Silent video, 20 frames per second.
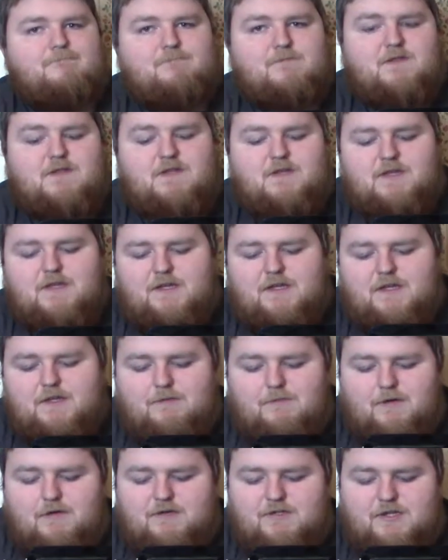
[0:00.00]

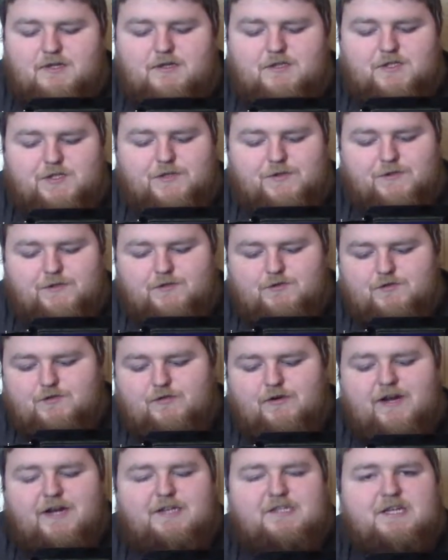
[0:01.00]
most of the screws
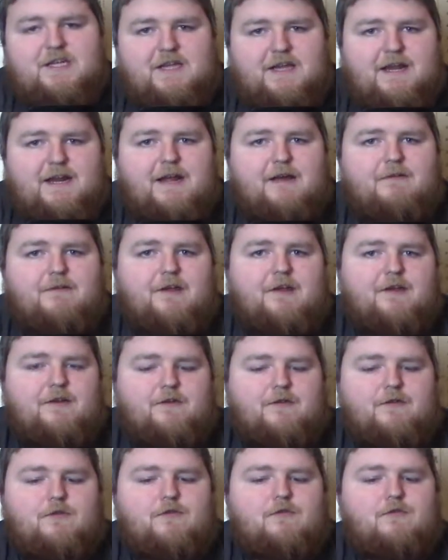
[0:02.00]
were actually laid out
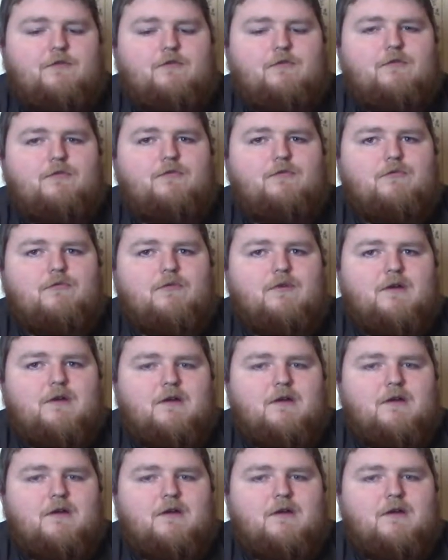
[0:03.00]
into